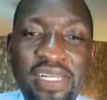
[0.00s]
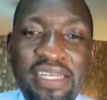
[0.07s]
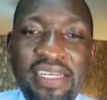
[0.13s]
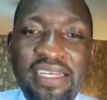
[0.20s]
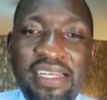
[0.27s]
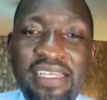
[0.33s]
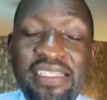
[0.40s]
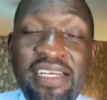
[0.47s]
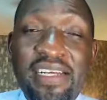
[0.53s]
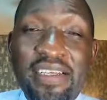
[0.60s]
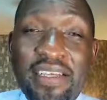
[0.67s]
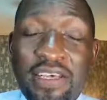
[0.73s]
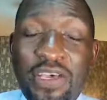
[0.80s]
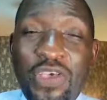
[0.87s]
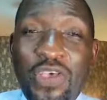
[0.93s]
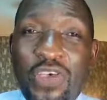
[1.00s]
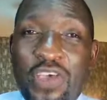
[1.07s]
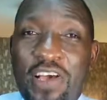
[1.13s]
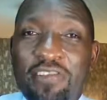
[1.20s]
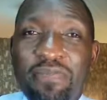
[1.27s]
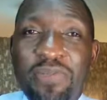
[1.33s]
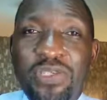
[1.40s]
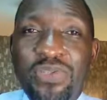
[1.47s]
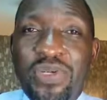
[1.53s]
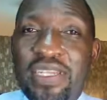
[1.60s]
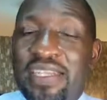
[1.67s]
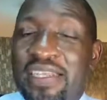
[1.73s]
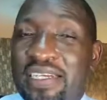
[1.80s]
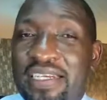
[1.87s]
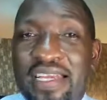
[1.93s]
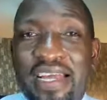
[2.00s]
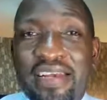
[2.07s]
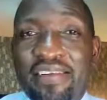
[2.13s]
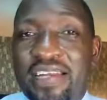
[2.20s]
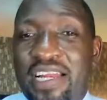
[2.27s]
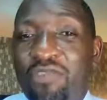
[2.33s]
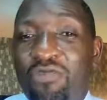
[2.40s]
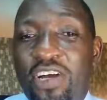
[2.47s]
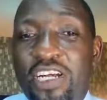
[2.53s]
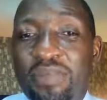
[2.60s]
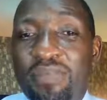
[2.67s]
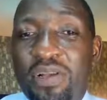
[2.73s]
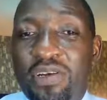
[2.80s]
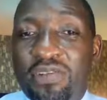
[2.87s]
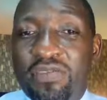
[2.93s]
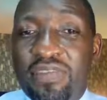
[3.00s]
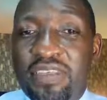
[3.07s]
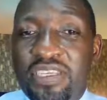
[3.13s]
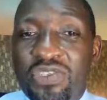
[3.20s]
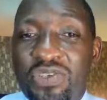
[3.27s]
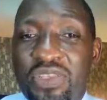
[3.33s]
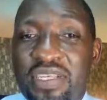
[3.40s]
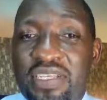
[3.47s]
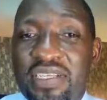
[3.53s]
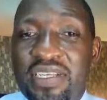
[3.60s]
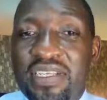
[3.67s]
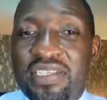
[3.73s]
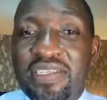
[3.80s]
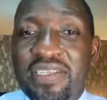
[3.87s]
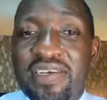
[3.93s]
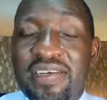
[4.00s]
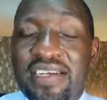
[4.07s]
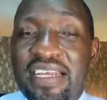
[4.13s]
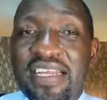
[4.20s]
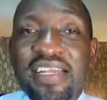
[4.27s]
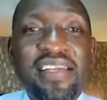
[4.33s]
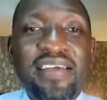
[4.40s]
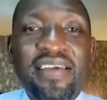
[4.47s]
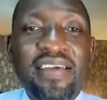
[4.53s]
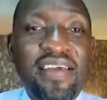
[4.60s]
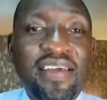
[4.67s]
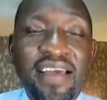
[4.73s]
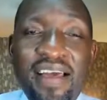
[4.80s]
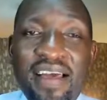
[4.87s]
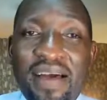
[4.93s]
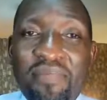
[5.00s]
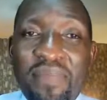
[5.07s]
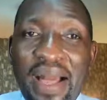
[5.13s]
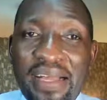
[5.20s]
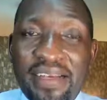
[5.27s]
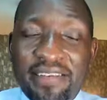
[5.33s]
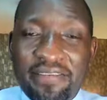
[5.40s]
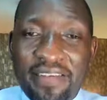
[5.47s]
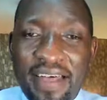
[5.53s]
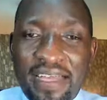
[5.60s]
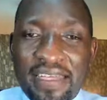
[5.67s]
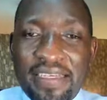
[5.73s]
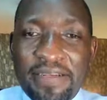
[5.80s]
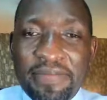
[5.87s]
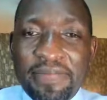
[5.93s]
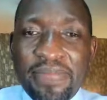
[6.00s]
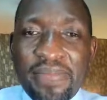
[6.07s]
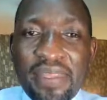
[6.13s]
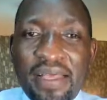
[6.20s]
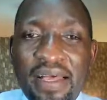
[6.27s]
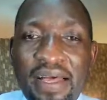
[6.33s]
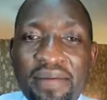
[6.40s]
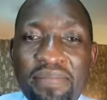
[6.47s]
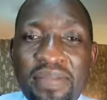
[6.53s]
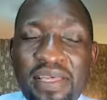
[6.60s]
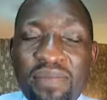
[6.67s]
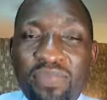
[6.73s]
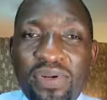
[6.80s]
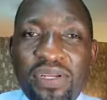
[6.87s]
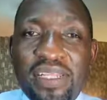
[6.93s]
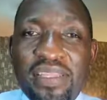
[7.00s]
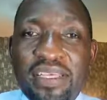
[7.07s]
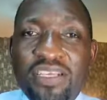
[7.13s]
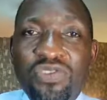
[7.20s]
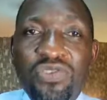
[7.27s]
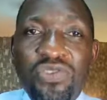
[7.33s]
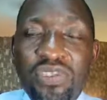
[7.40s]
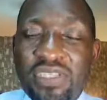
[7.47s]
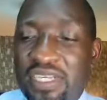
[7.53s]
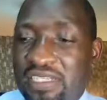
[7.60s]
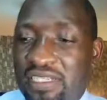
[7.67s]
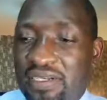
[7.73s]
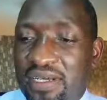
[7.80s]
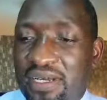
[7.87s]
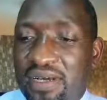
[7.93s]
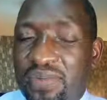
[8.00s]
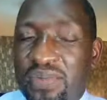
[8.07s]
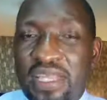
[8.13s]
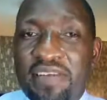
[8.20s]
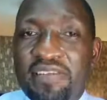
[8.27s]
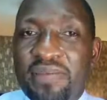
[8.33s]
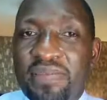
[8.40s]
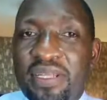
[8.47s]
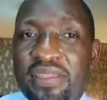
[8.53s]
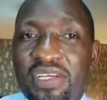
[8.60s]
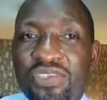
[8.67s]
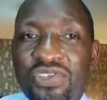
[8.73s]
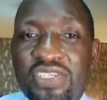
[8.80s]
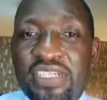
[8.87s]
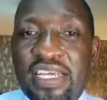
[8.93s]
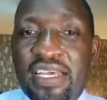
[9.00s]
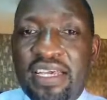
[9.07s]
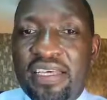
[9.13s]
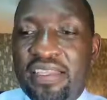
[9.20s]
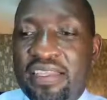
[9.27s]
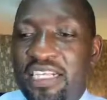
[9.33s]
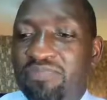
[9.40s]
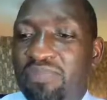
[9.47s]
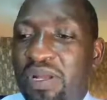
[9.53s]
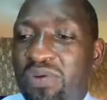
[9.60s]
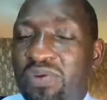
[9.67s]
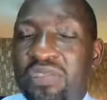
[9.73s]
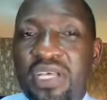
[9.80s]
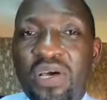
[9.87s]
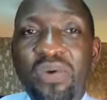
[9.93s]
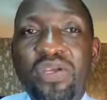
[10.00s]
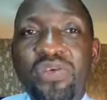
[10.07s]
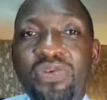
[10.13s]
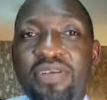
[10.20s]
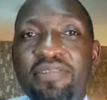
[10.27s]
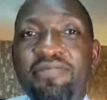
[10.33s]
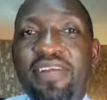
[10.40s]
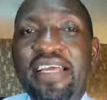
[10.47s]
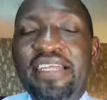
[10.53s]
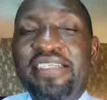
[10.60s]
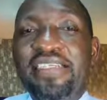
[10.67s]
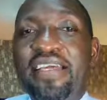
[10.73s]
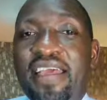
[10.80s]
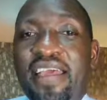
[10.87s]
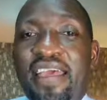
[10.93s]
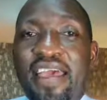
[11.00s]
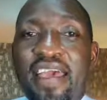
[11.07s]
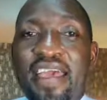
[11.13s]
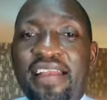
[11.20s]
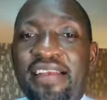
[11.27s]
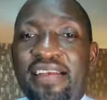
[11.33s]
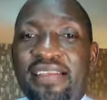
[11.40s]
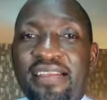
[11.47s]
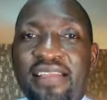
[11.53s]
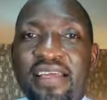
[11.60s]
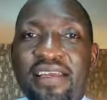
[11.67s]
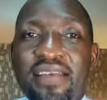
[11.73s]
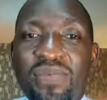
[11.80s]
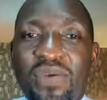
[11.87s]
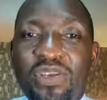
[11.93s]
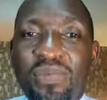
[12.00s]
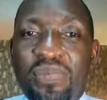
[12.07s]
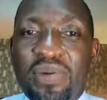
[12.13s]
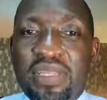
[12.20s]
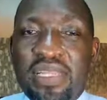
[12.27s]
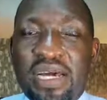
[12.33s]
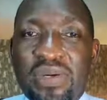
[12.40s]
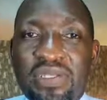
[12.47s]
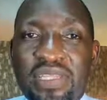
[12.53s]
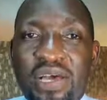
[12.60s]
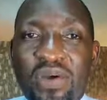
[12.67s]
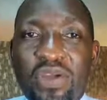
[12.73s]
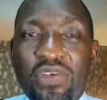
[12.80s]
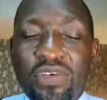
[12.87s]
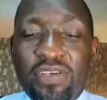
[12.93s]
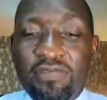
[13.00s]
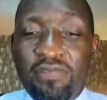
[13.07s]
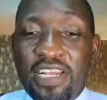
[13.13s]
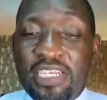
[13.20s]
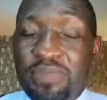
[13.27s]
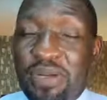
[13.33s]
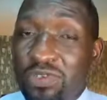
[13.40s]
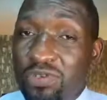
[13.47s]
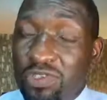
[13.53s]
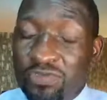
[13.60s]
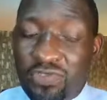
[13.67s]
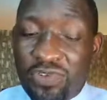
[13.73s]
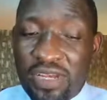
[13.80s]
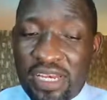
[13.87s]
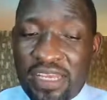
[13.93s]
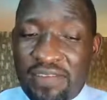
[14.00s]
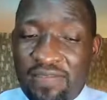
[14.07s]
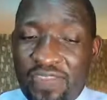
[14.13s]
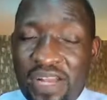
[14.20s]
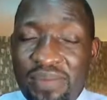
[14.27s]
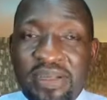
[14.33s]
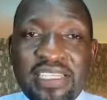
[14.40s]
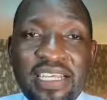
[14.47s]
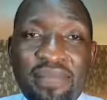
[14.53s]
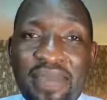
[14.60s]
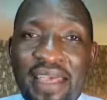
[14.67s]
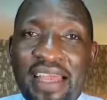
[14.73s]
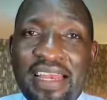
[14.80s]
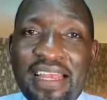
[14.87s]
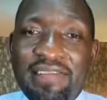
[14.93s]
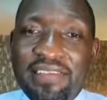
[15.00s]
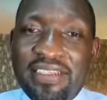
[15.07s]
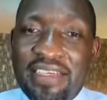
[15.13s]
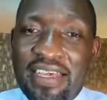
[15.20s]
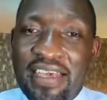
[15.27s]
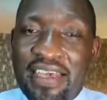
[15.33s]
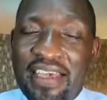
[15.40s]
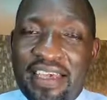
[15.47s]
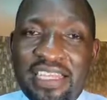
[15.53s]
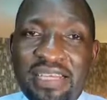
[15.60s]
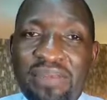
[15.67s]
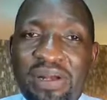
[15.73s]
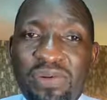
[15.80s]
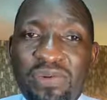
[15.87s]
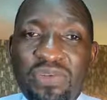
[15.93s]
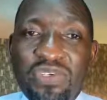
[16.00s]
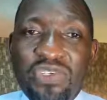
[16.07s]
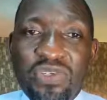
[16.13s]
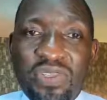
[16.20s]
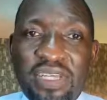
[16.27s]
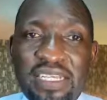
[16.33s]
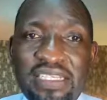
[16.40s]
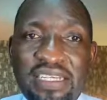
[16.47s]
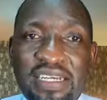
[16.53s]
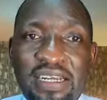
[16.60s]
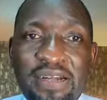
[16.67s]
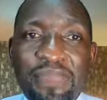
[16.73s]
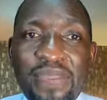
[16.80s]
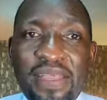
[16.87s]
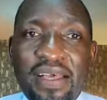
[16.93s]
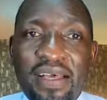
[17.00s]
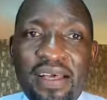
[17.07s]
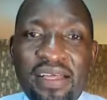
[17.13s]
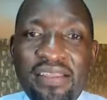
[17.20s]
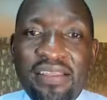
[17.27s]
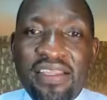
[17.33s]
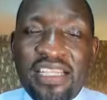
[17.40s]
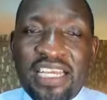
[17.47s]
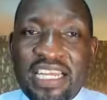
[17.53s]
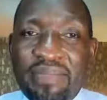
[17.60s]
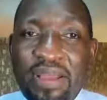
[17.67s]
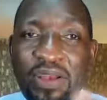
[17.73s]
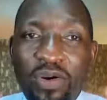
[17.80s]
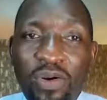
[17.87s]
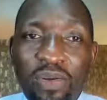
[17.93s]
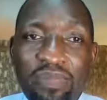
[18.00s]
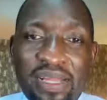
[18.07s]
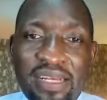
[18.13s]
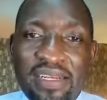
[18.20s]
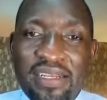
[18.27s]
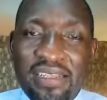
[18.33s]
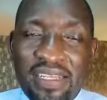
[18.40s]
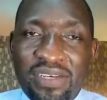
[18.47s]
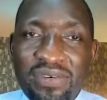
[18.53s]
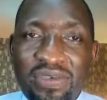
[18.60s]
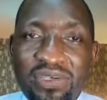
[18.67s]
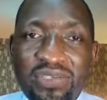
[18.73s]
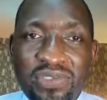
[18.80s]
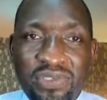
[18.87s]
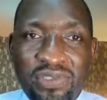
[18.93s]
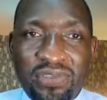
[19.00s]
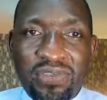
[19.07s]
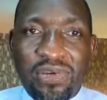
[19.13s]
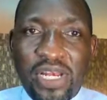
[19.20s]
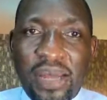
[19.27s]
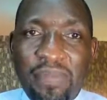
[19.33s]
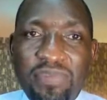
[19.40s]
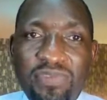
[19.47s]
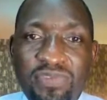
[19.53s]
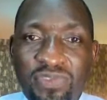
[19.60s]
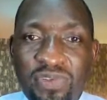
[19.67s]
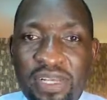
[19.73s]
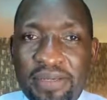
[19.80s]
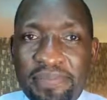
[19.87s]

in nature. You have between 300 and 400 million of these. So this is really magnified. But the important thing is to note that with every breath that you're taking, these balloons are going to inflate. And then when you breathe out, they're going to deflate, but not fully. There'll be some air left in the balloon so that they remain open. They don't sort of collapse fully.